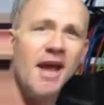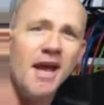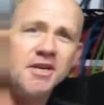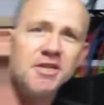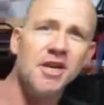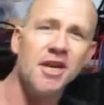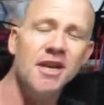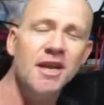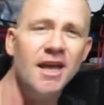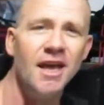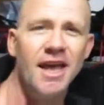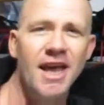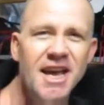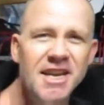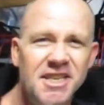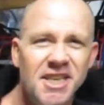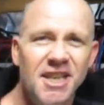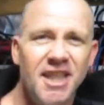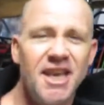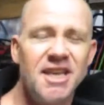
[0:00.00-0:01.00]
connection.
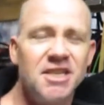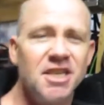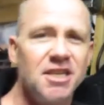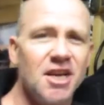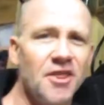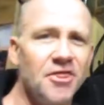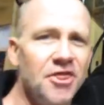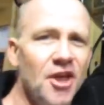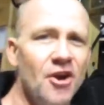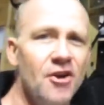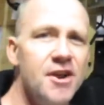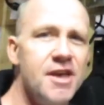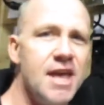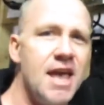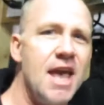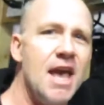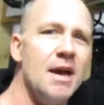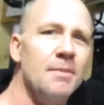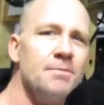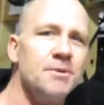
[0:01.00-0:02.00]
Each of these is a 30
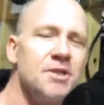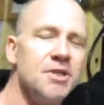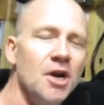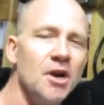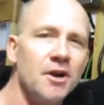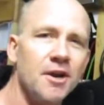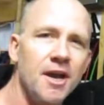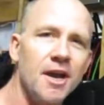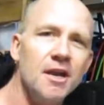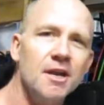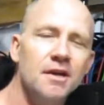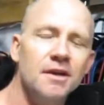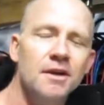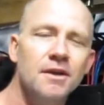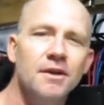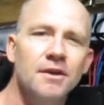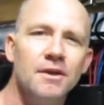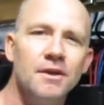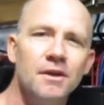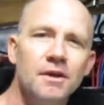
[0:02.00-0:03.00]
amp circuit
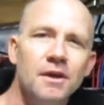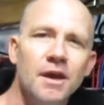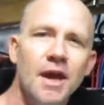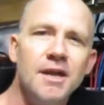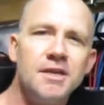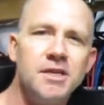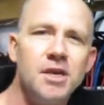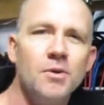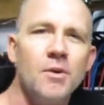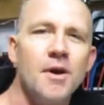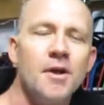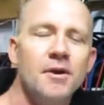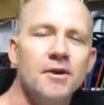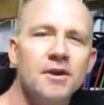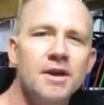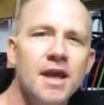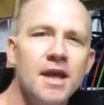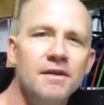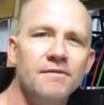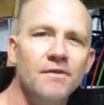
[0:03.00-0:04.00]
at
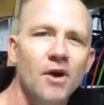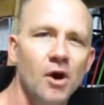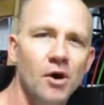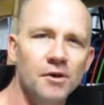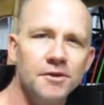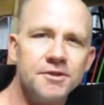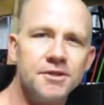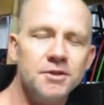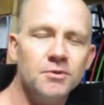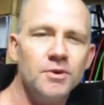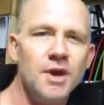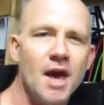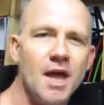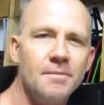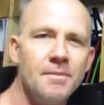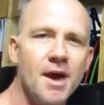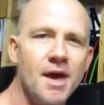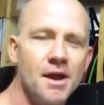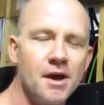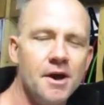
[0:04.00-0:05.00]
208 volts. We've got
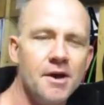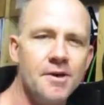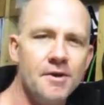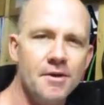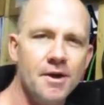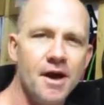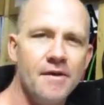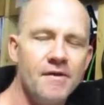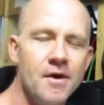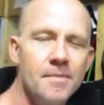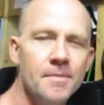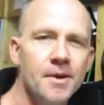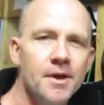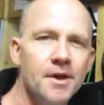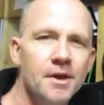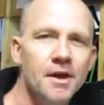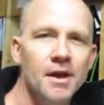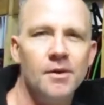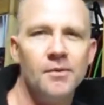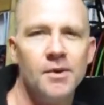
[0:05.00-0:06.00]
about 100 of them,
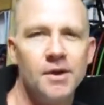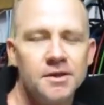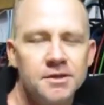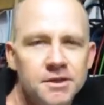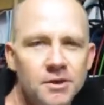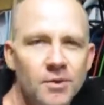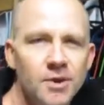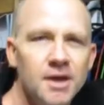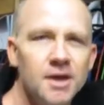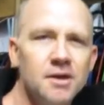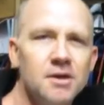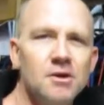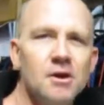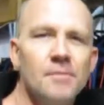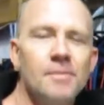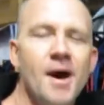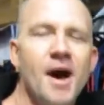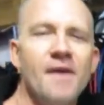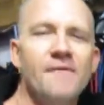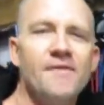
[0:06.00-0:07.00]
so we can do
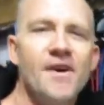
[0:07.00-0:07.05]
about